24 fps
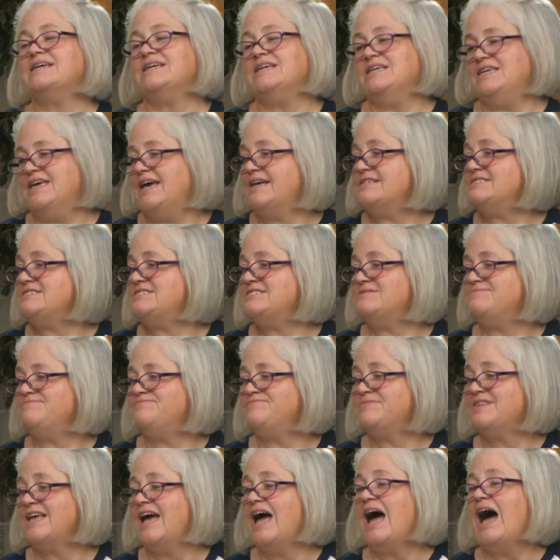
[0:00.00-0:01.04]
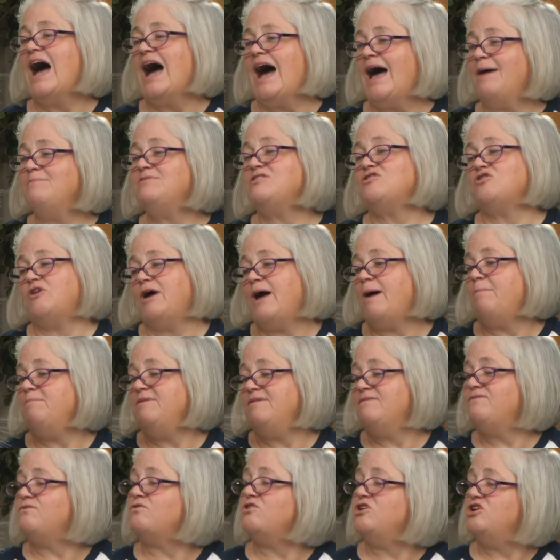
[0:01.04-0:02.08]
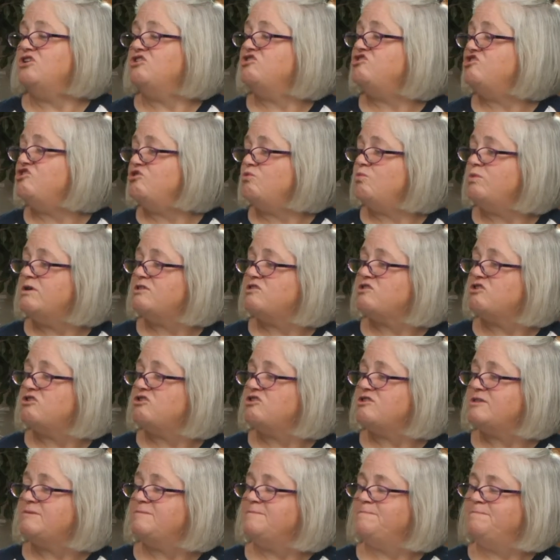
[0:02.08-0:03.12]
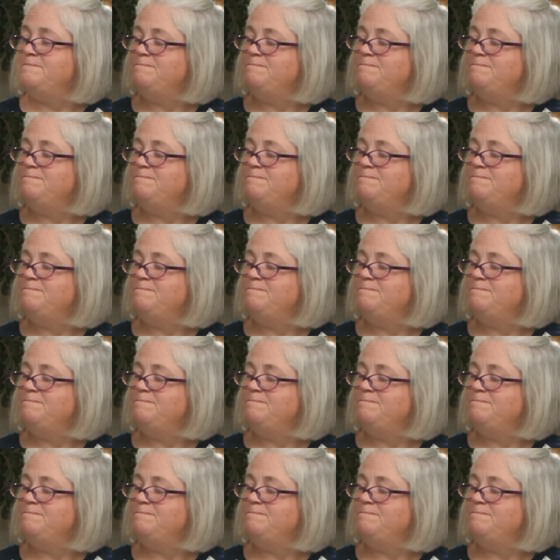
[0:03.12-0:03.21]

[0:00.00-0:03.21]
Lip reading: Yes, I'm so happy for you too, Whiskers.